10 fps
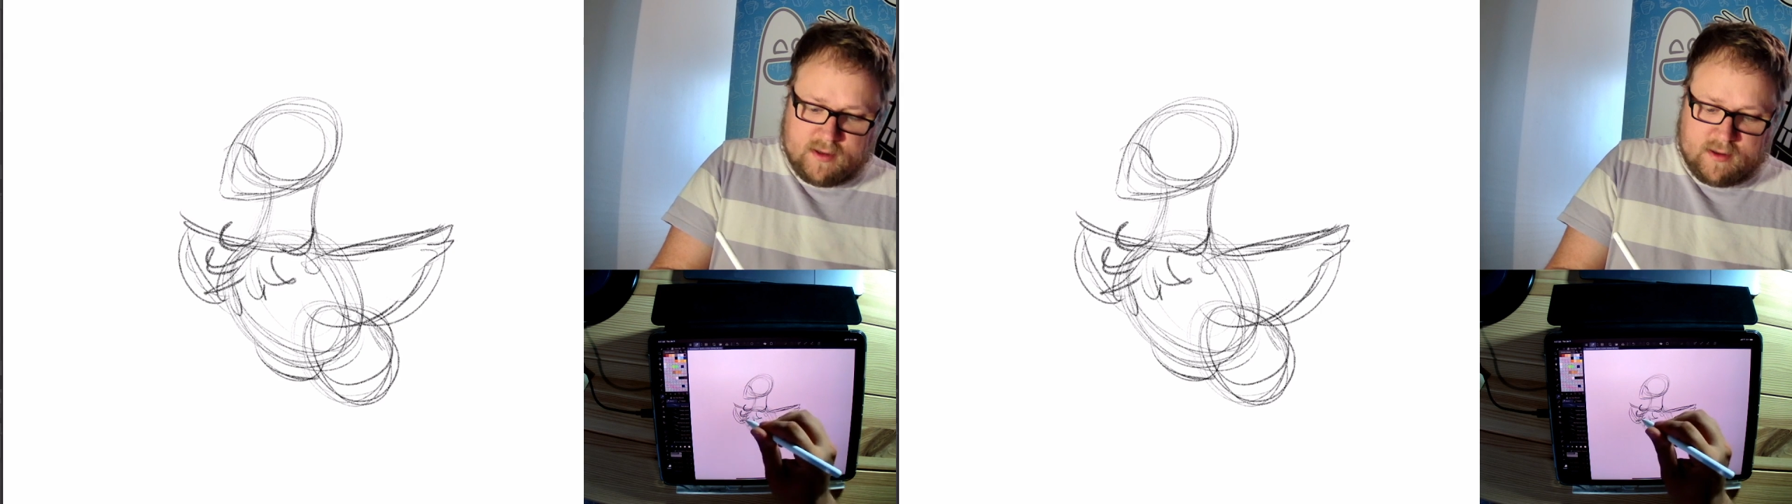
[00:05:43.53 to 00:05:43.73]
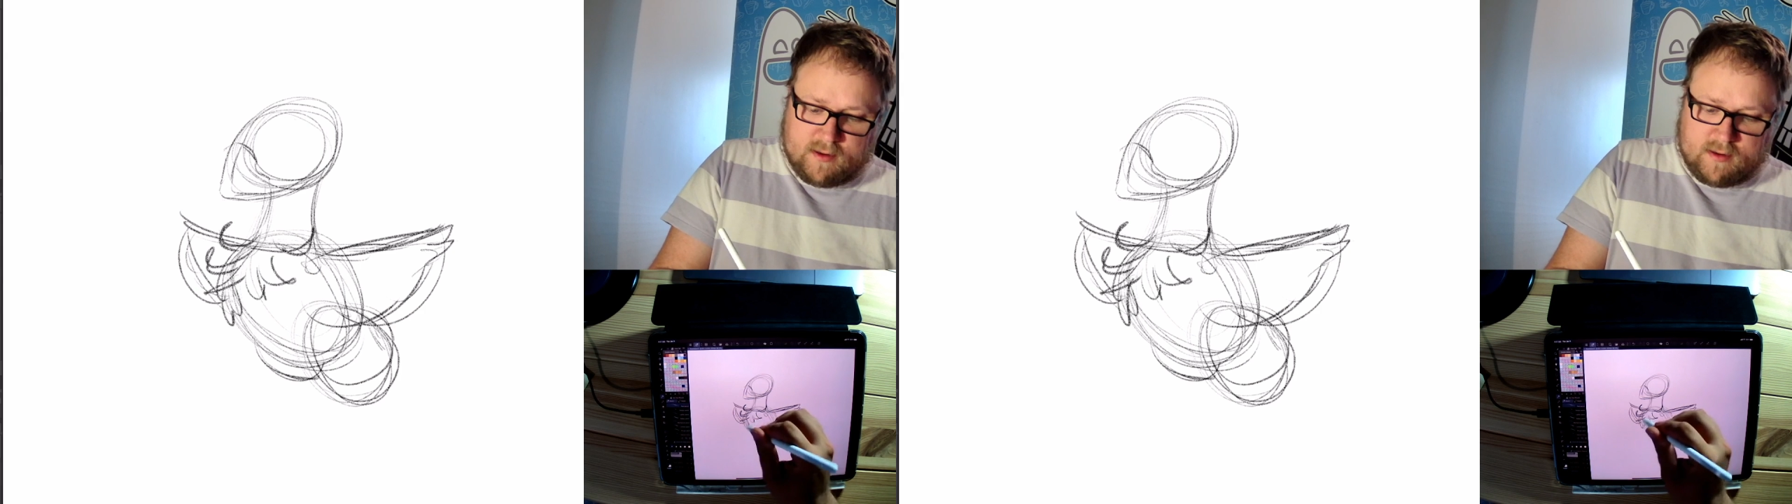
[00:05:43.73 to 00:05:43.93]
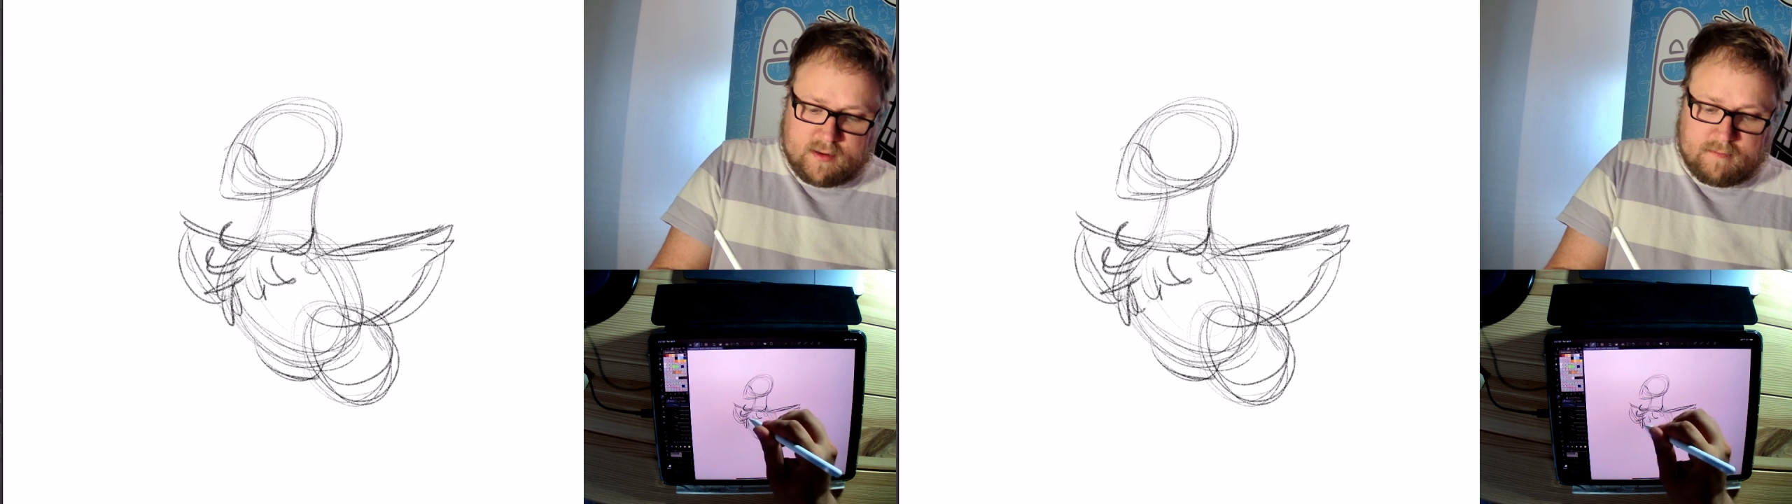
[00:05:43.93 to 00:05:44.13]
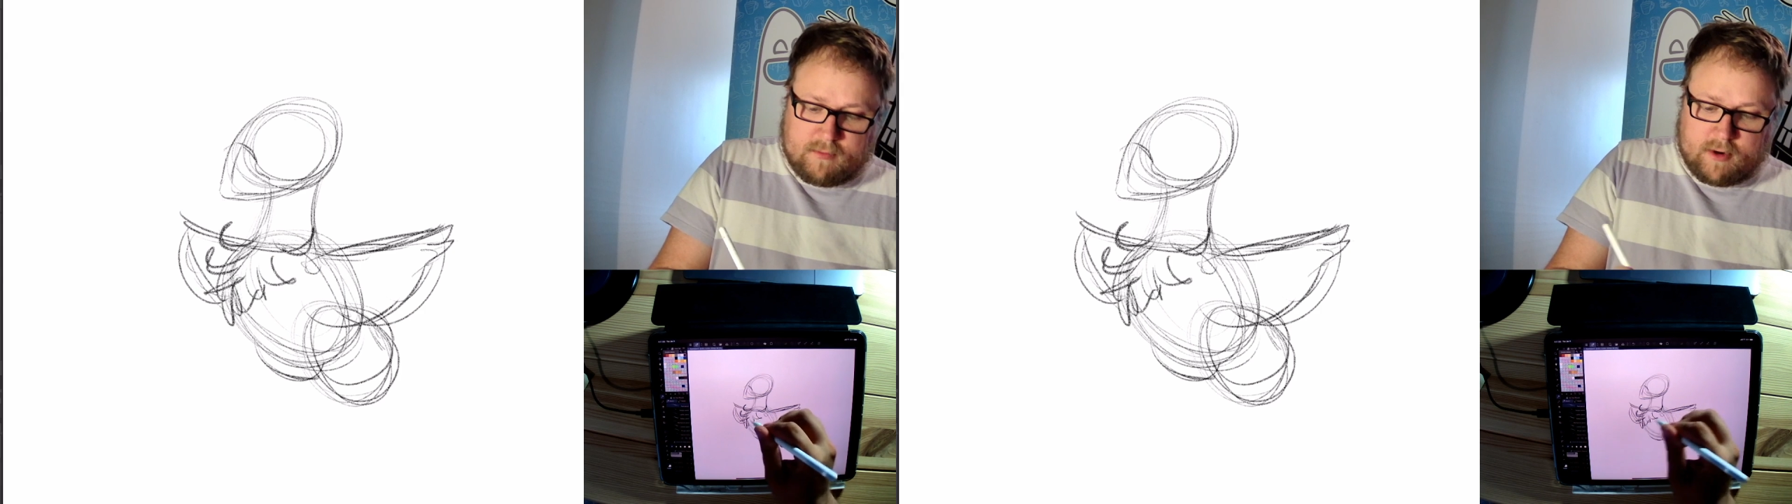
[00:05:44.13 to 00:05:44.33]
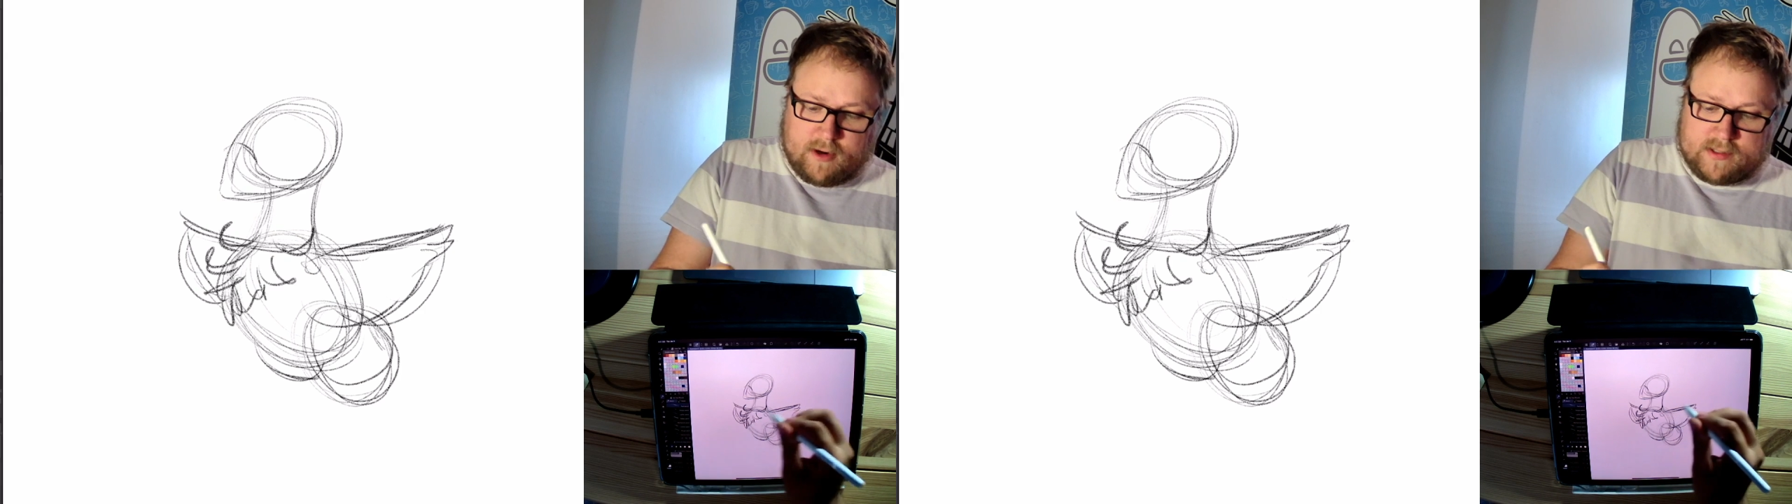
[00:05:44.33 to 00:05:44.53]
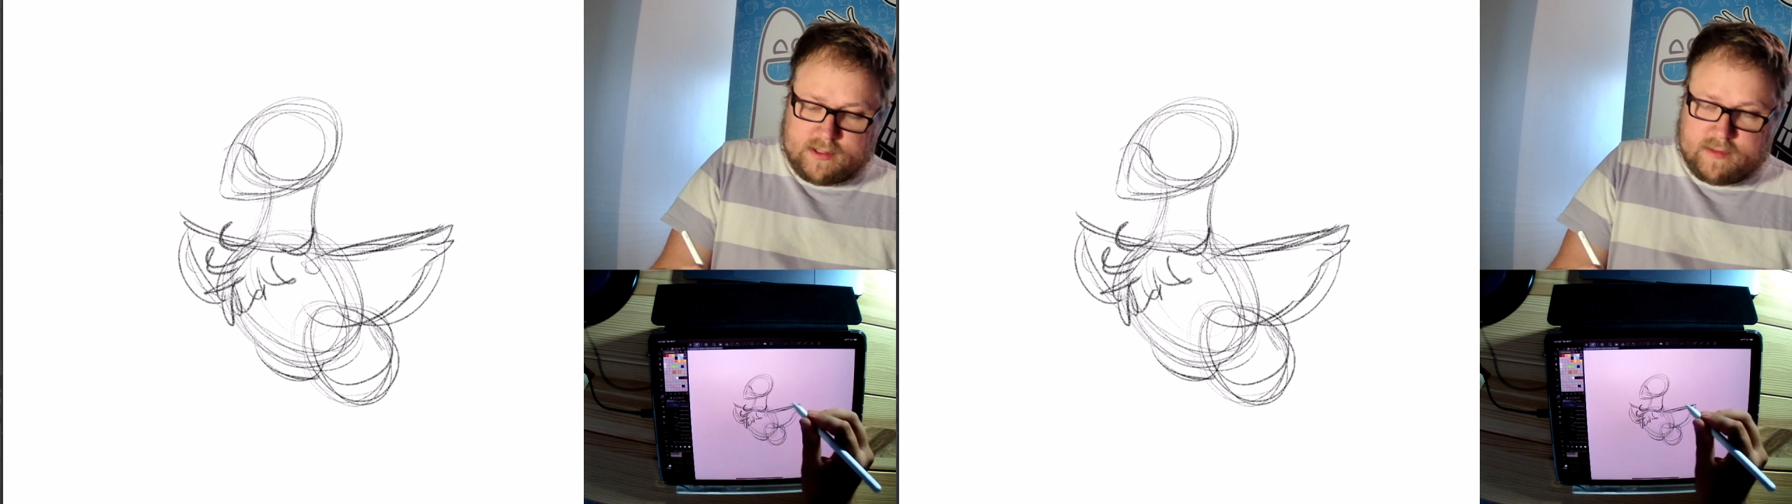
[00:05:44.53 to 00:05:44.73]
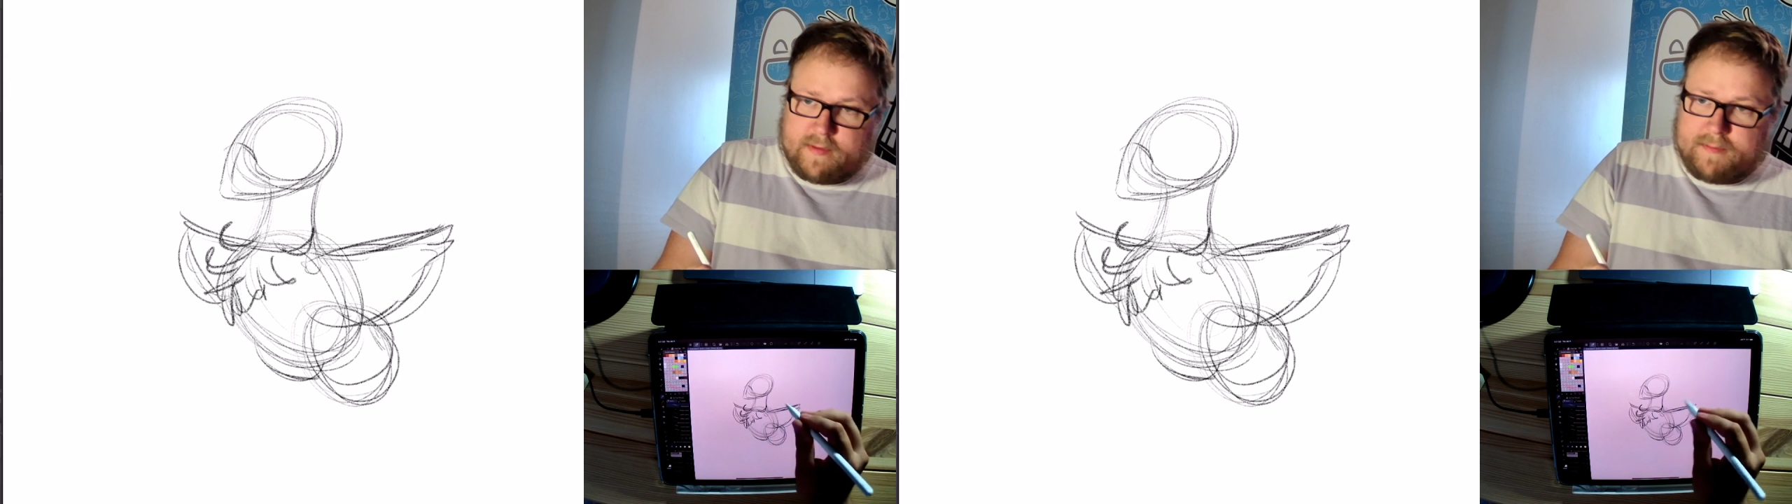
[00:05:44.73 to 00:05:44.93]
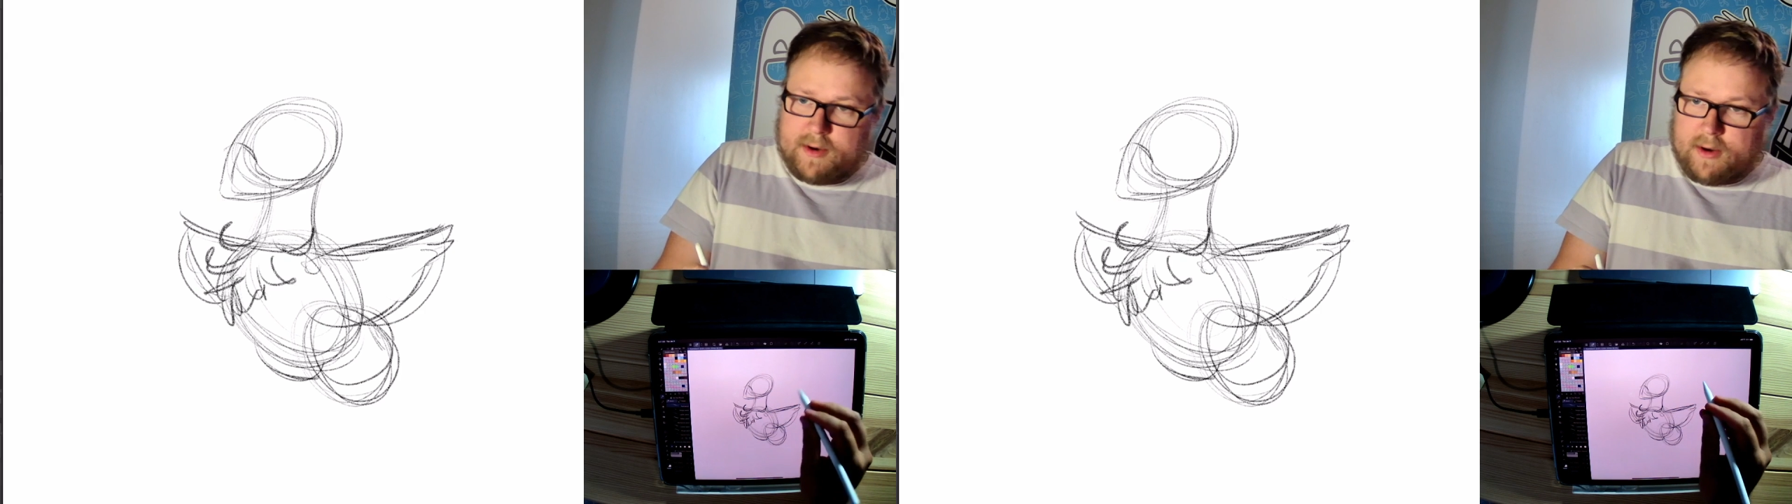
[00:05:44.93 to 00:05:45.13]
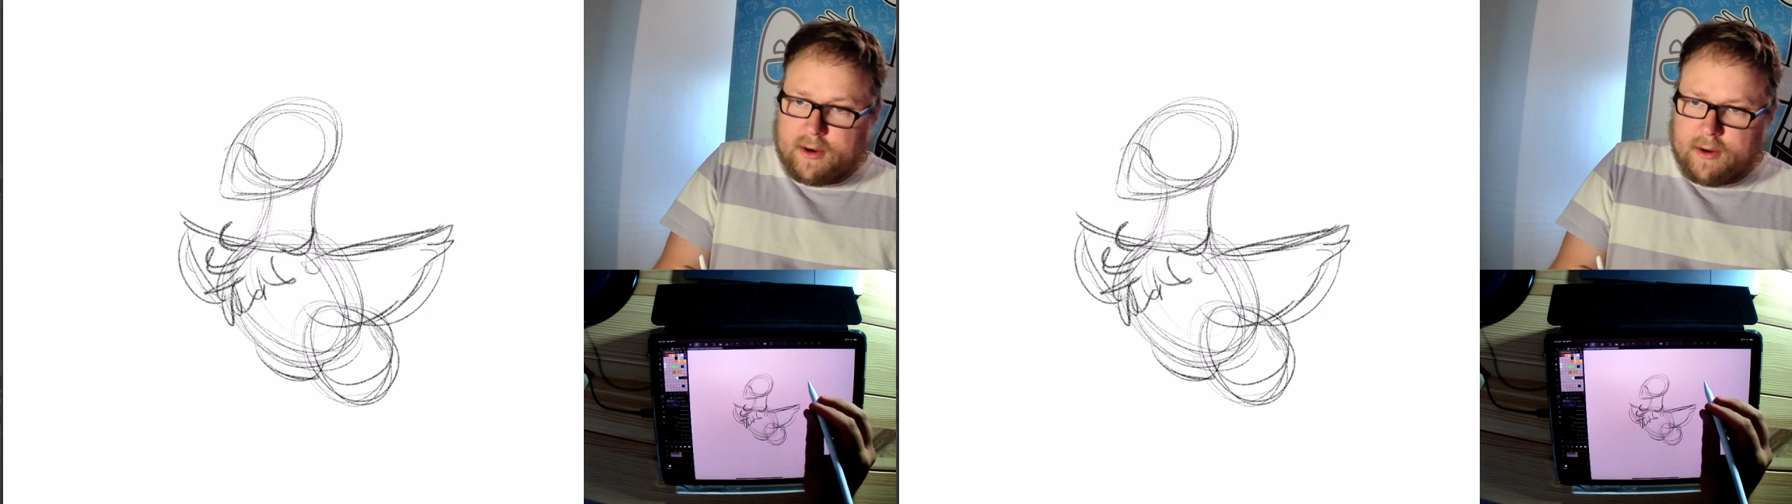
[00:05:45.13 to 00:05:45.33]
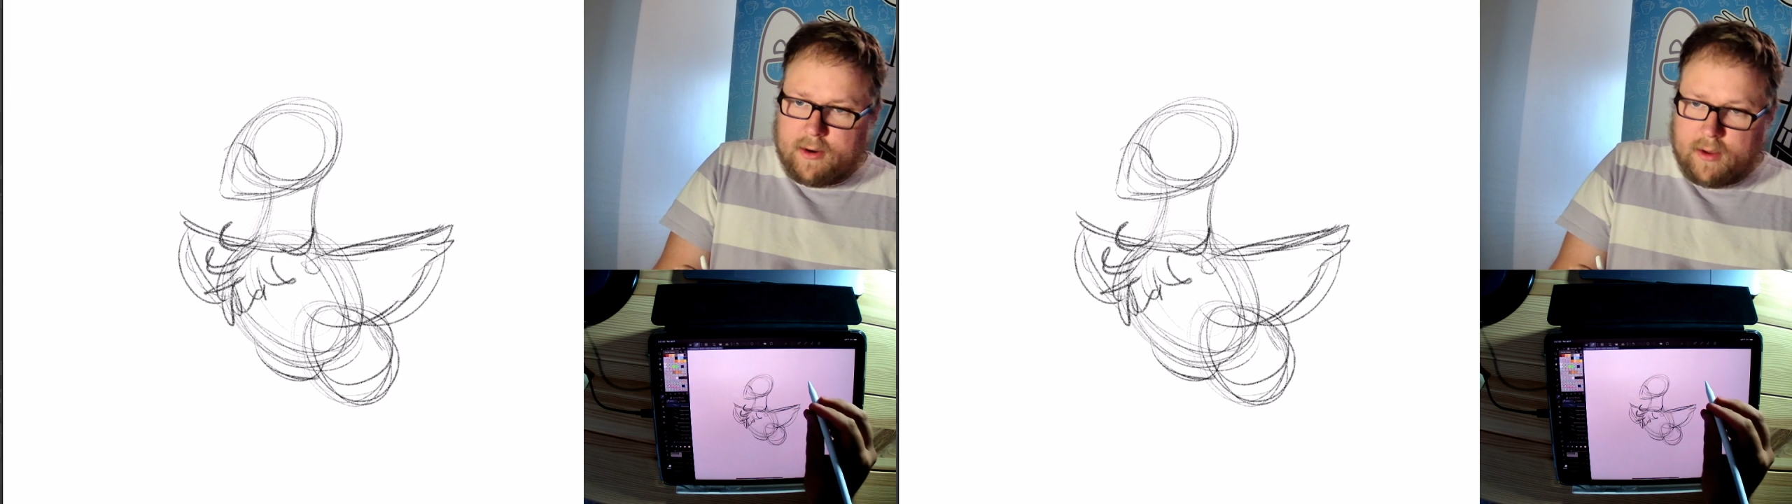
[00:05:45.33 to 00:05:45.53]
on the breast of the
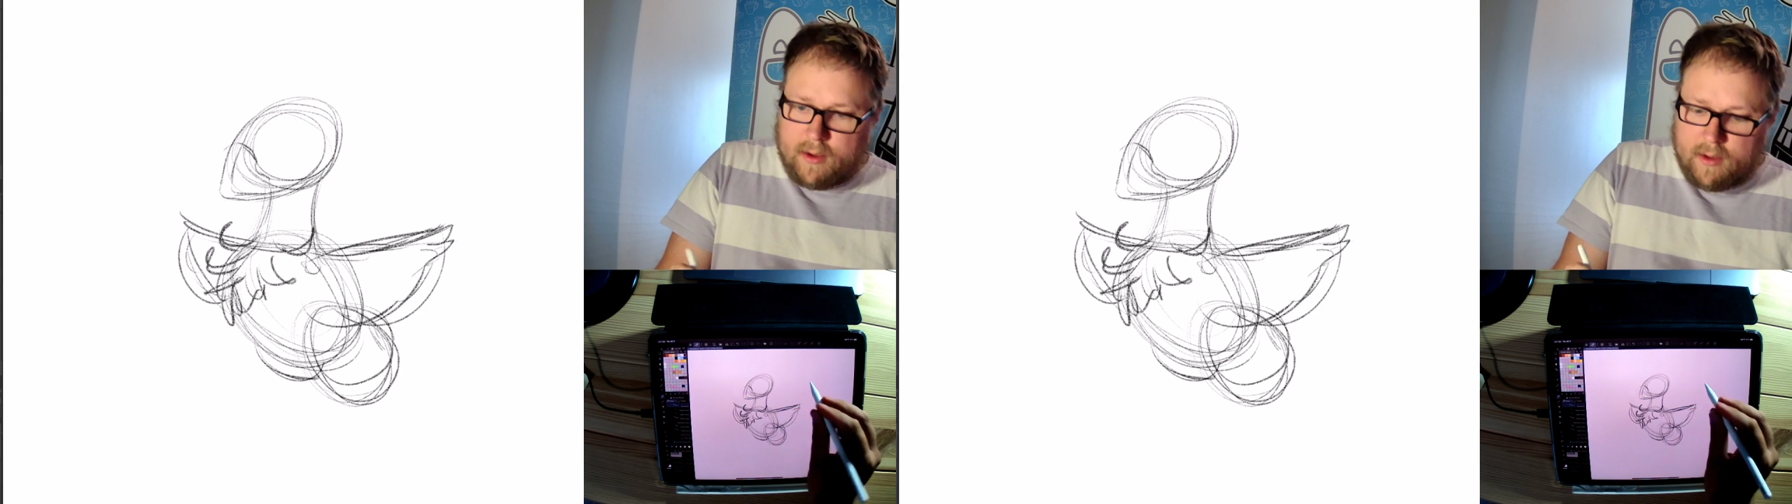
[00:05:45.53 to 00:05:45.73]
bird.